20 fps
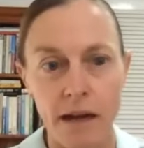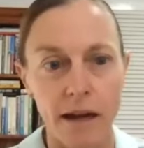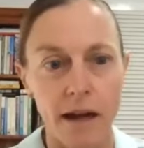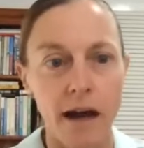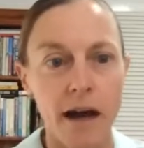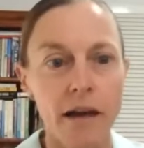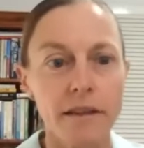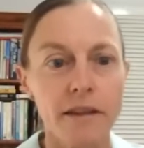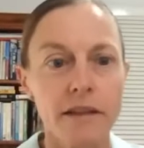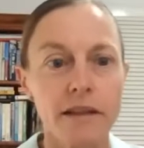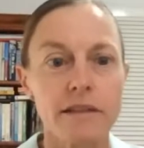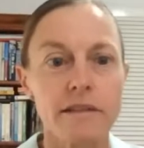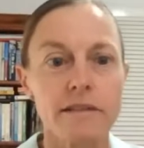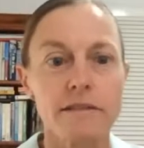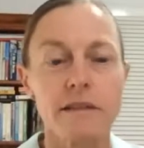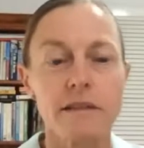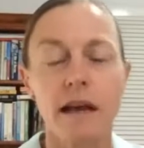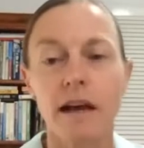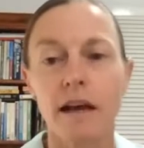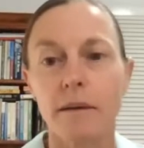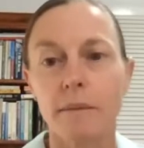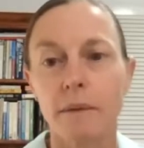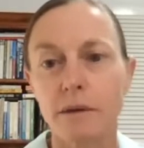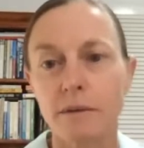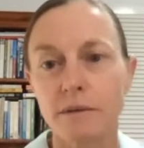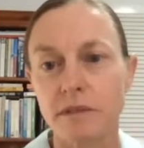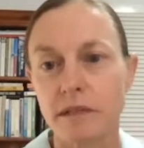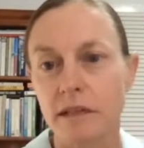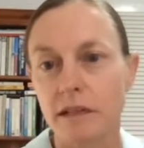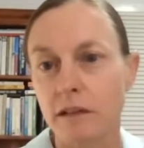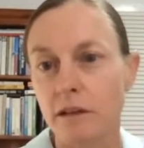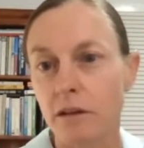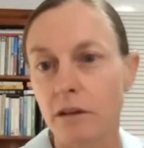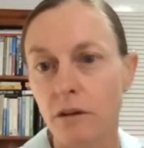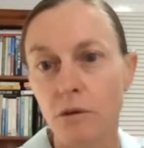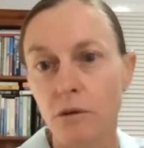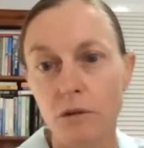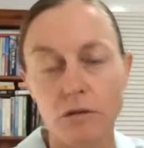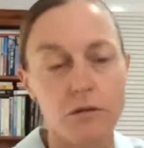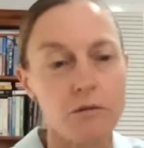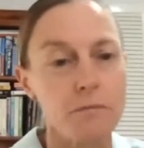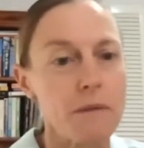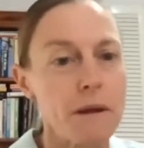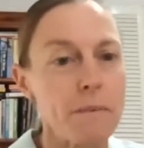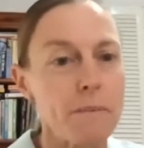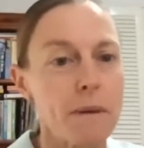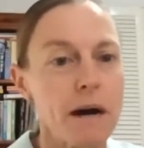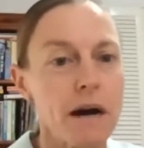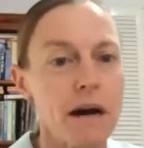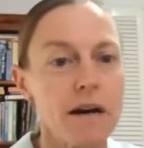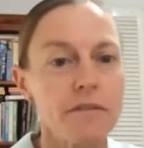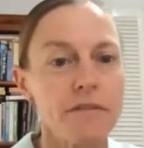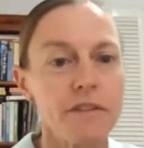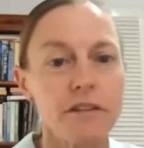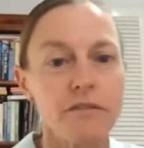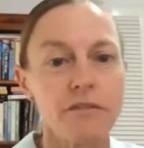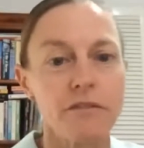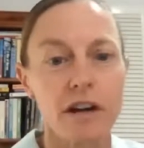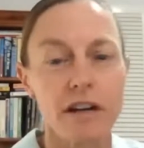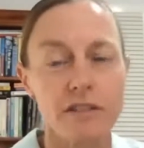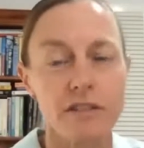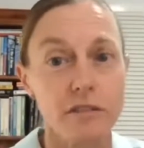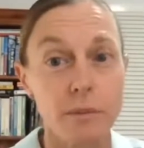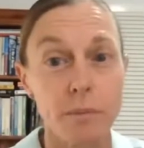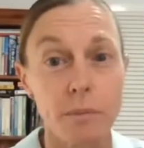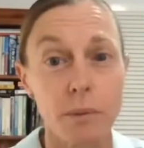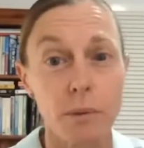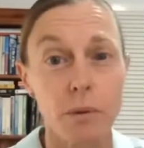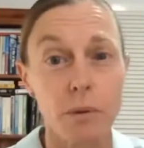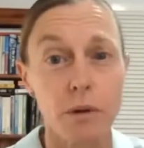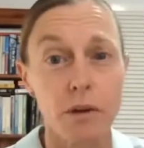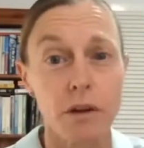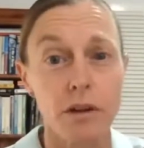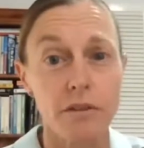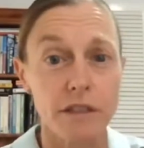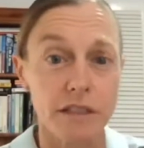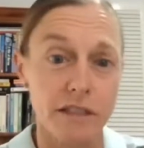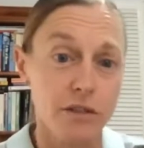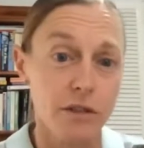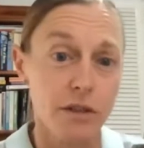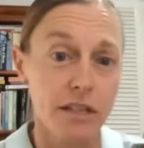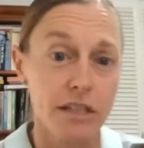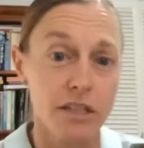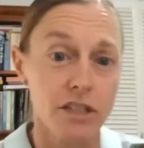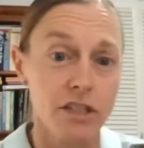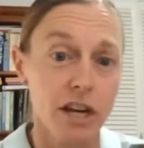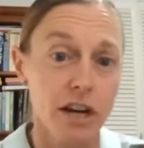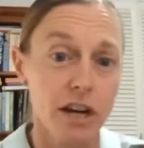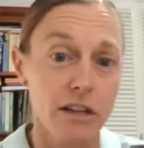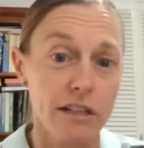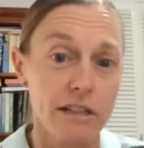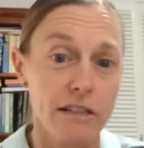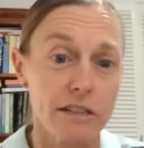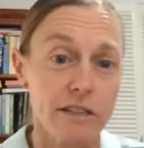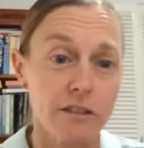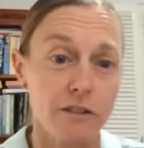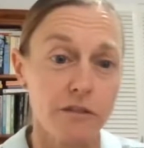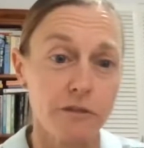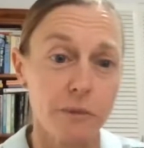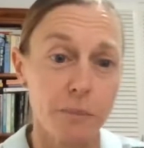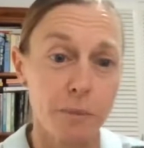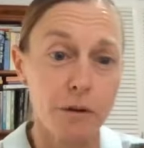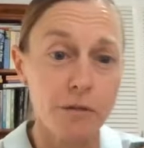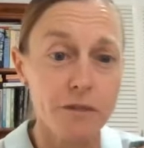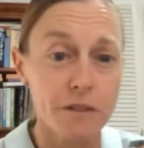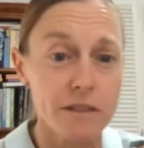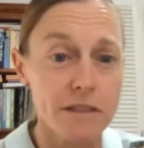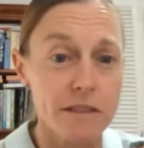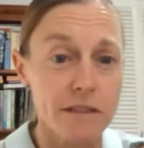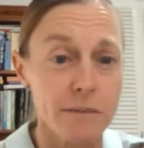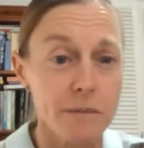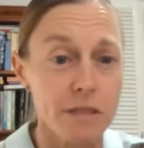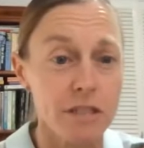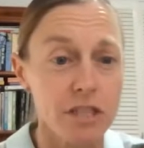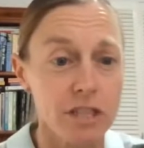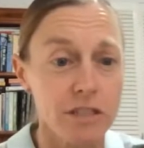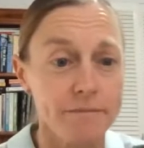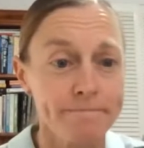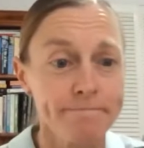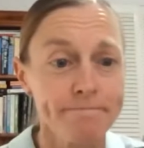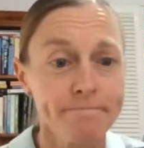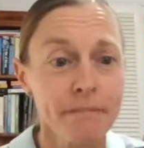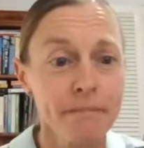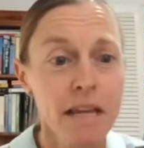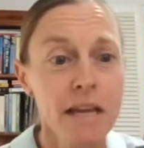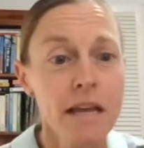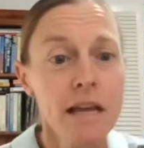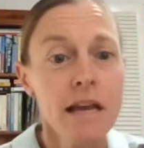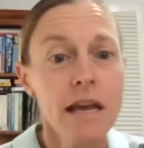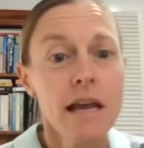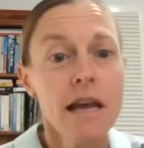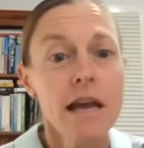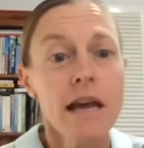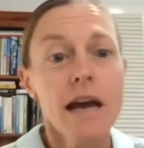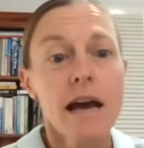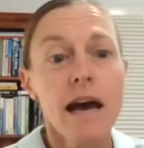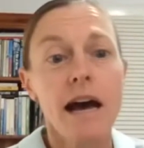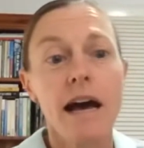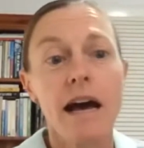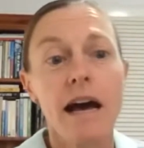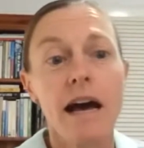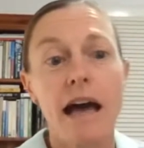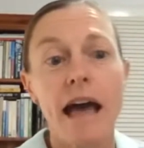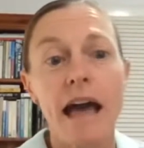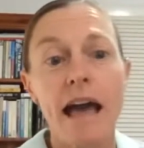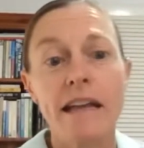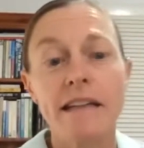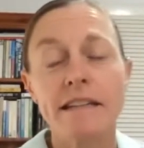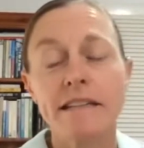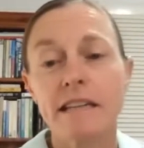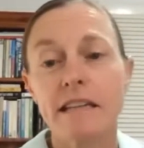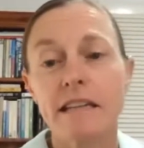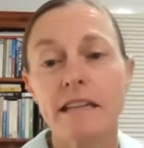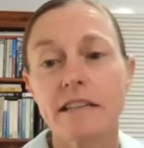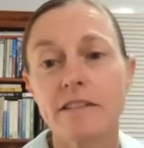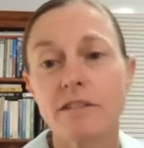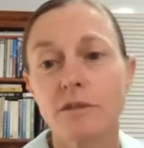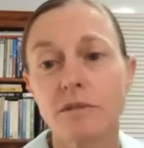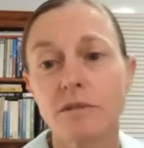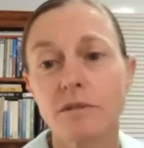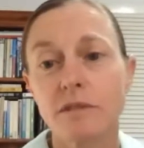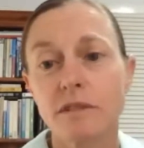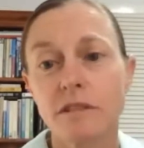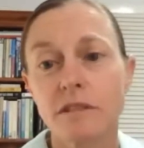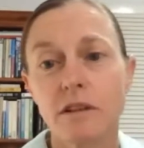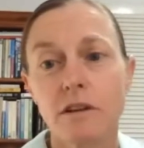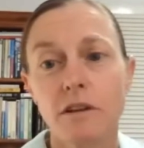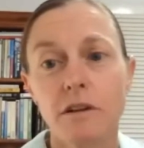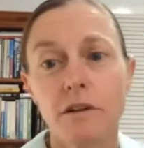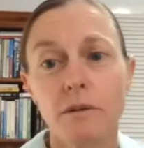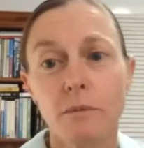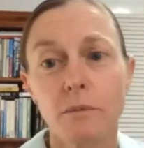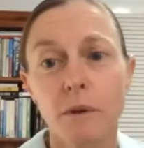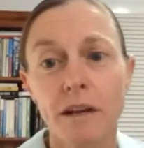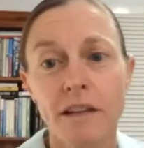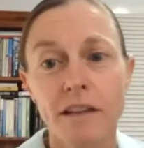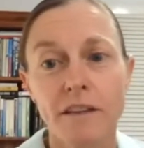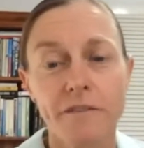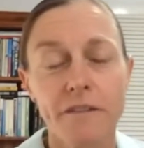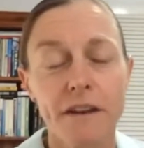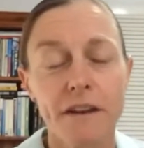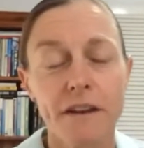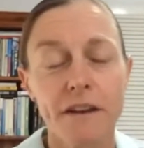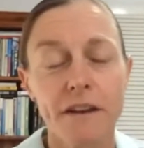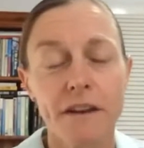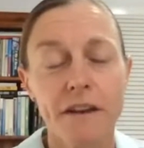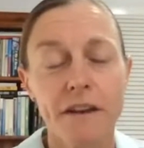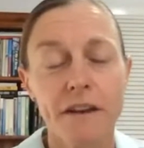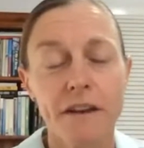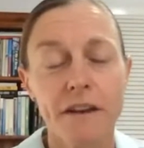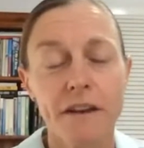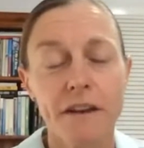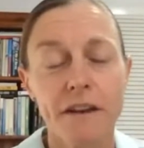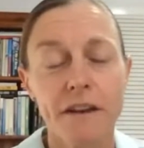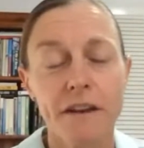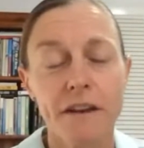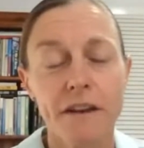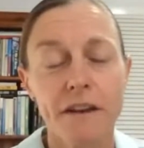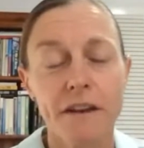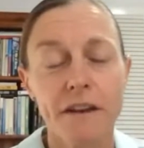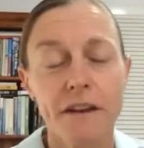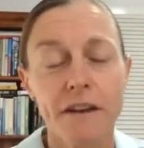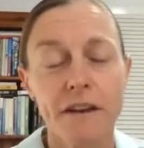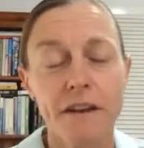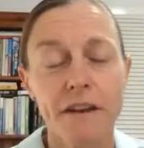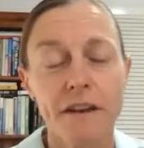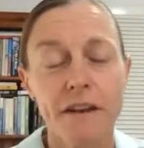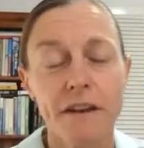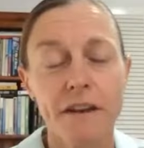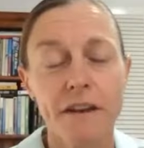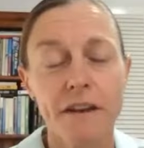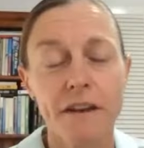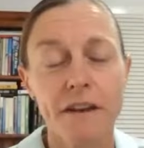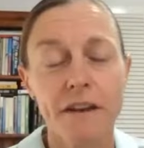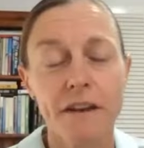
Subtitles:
among others, he was an inaugural member of the advisory board of the Australian Charities and Not-for-Profits Commission. And he's also one of the founders